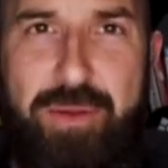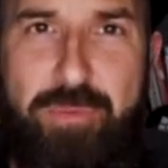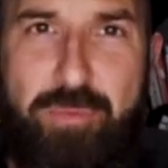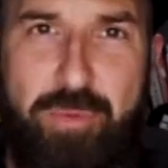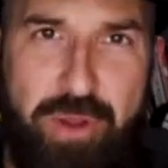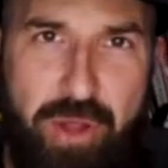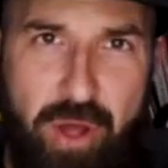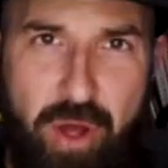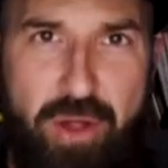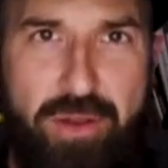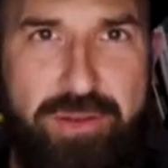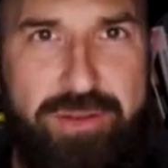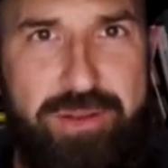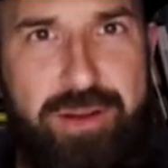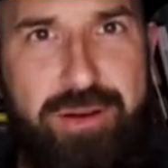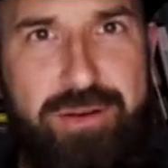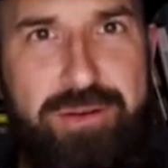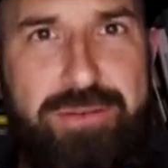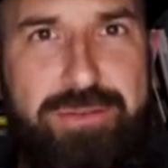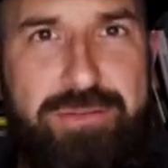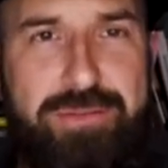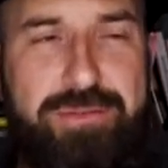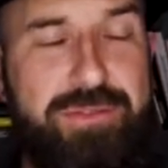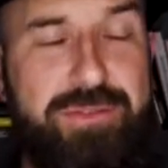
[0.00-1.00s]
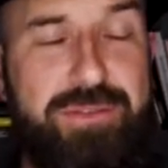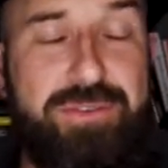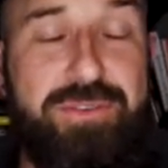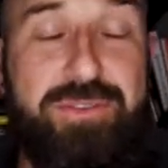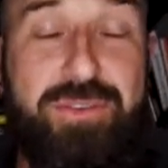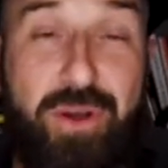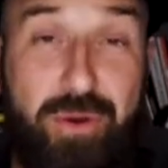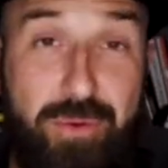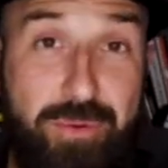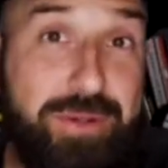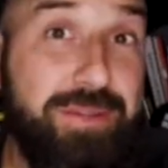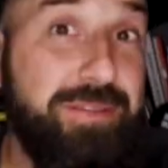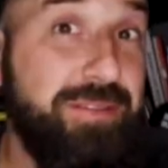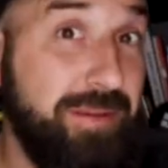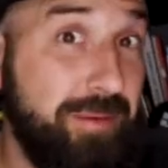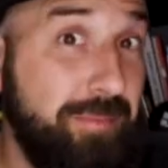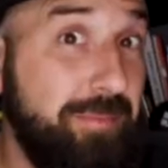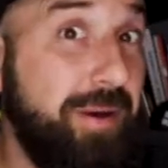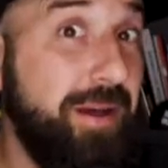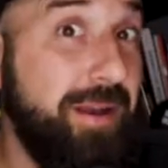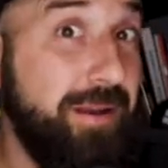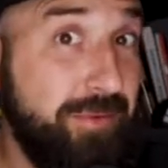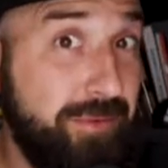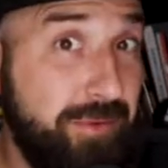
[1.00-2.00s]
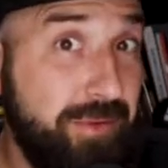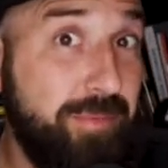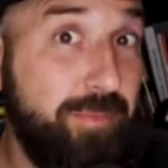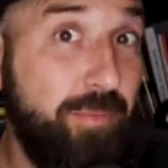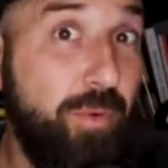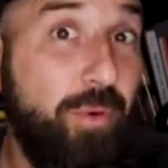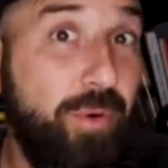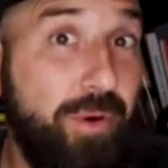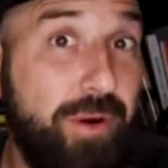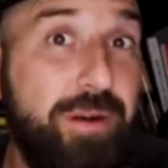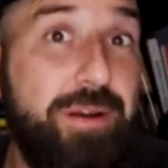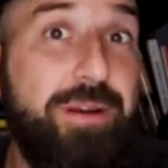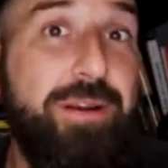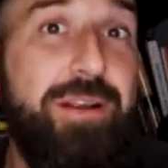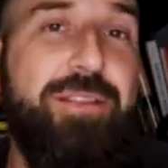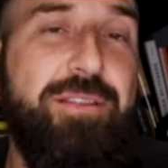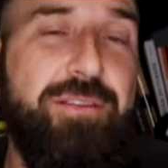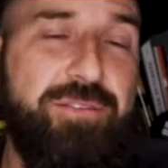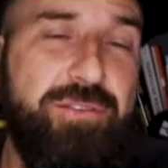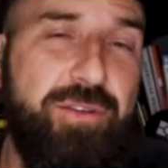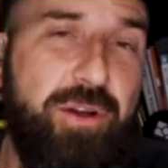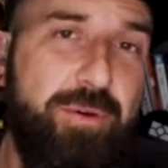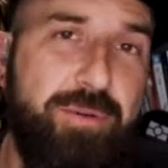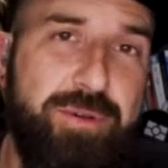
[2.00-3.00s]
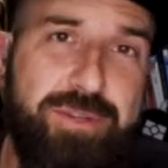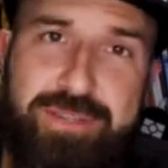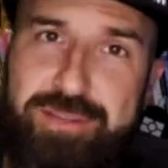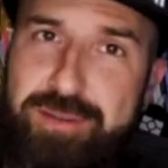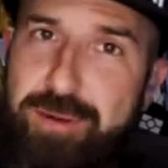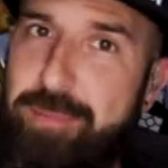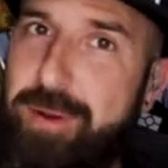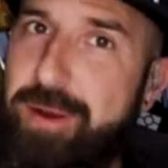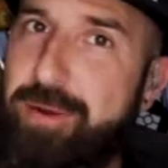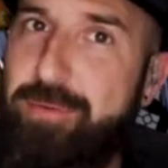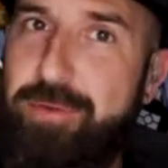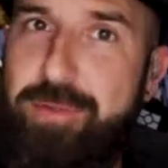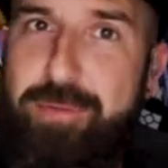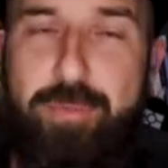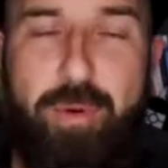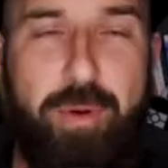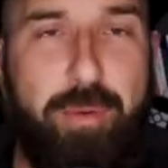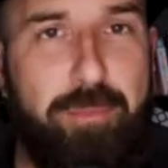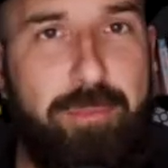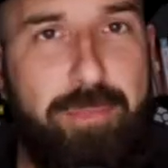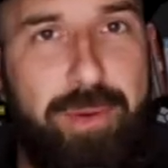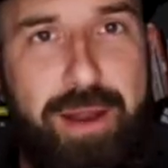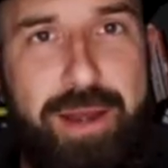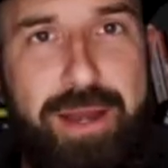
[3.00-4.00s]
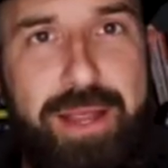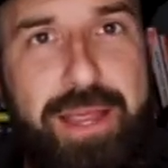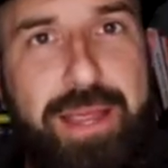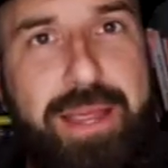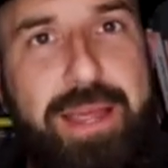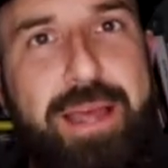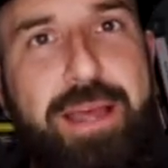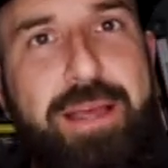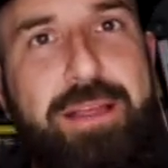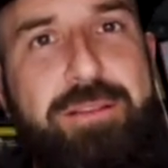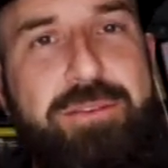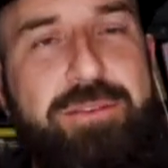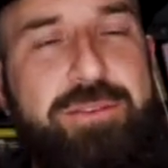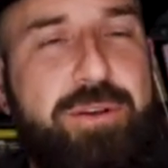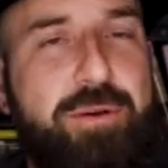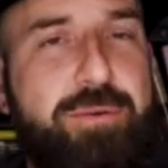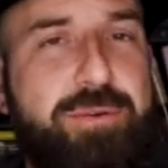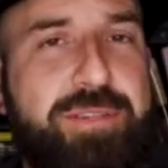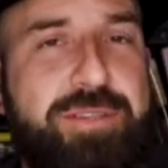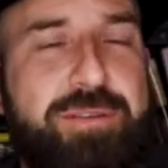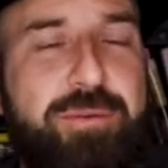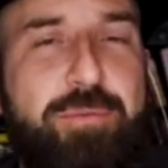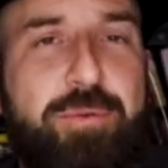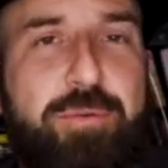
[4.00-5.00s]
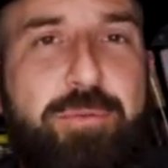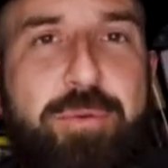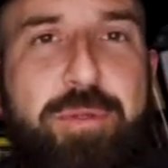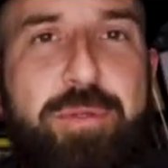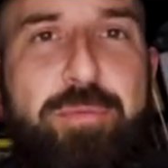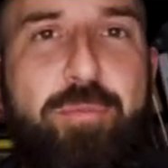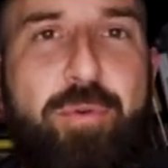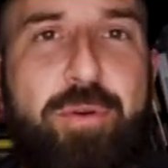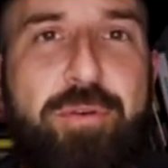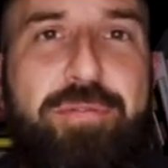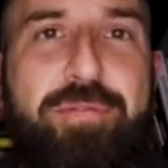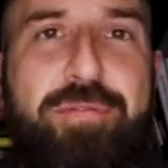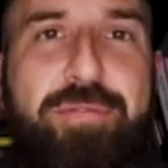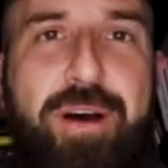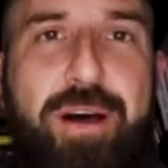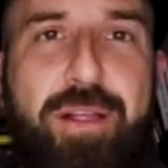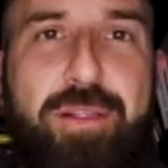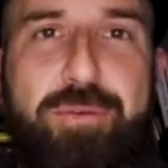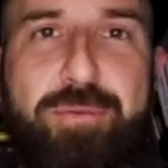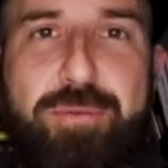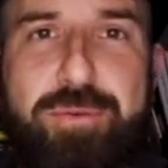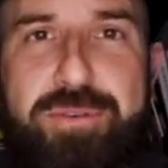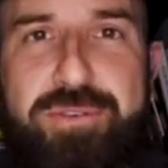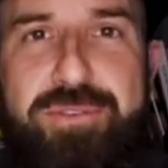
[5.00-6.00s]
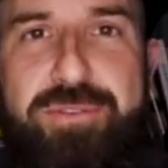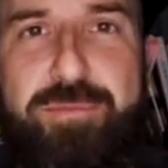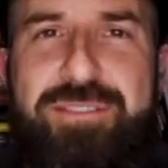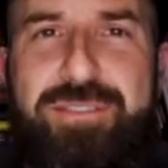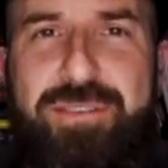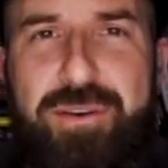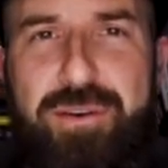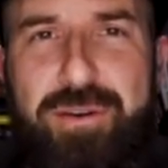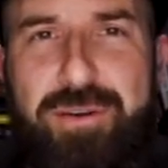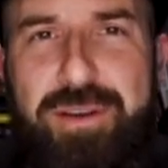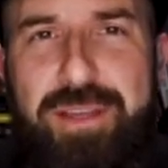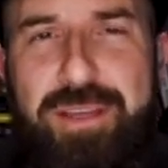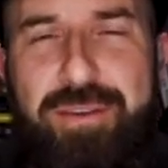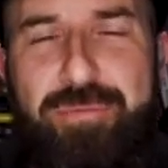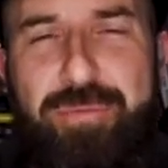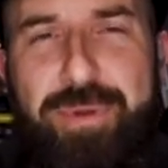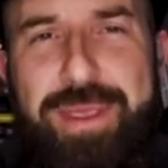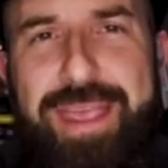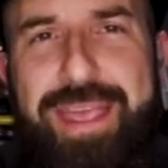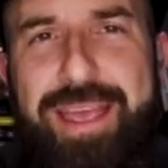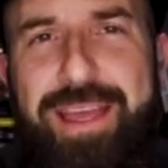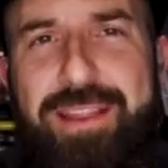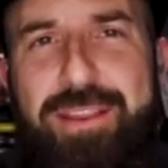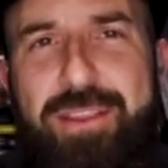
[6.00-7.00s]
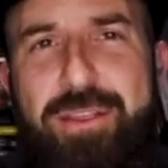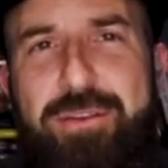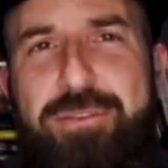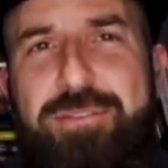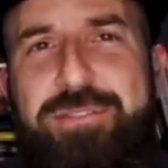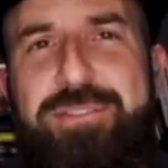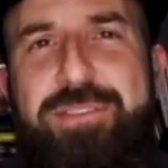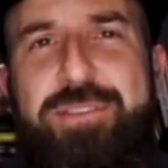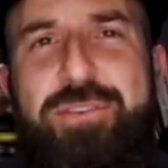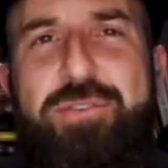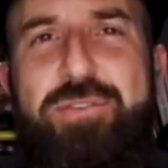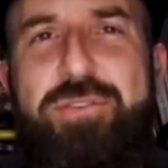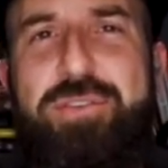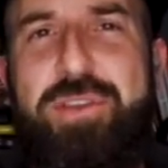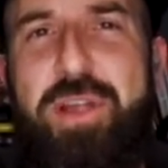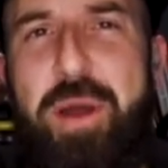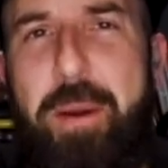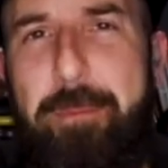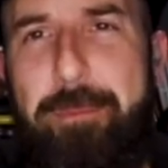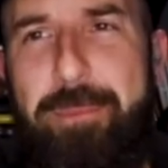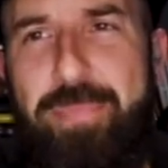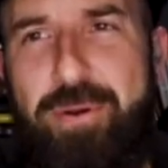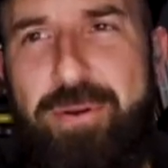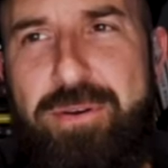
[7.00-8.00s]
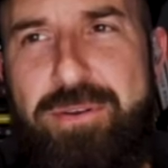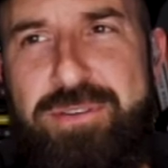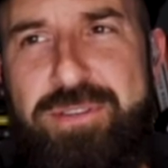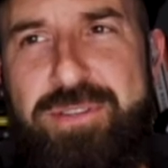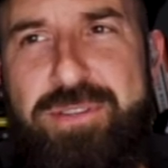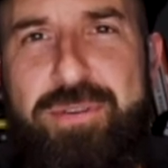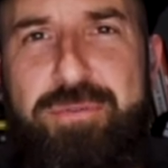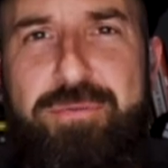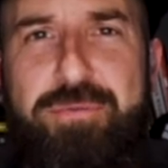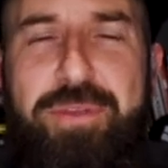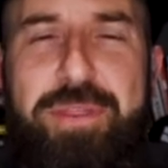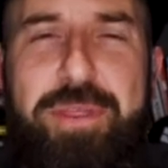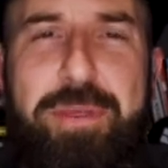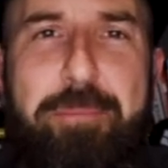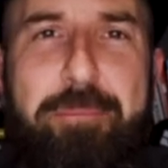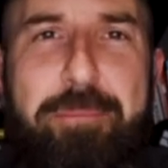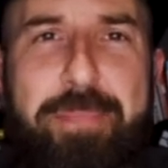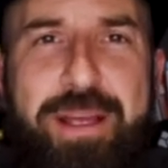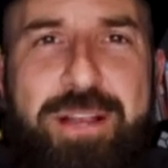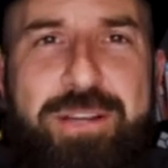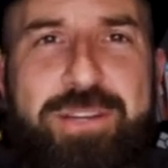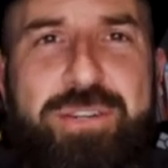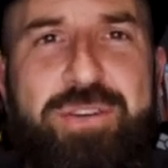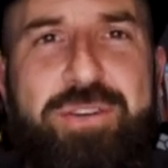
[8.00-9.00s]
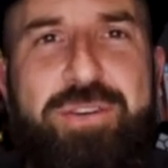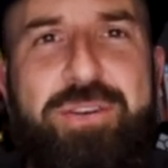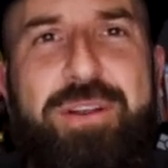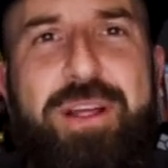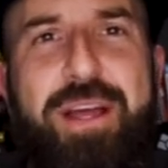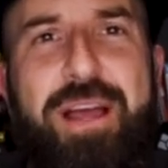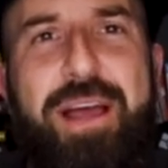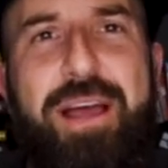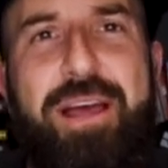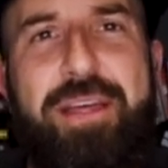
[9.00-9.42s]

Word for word: And we all know there's always somebody with more. There's always somebody with more money. There's always someone with more followers. So if we can't use the numbers to really measure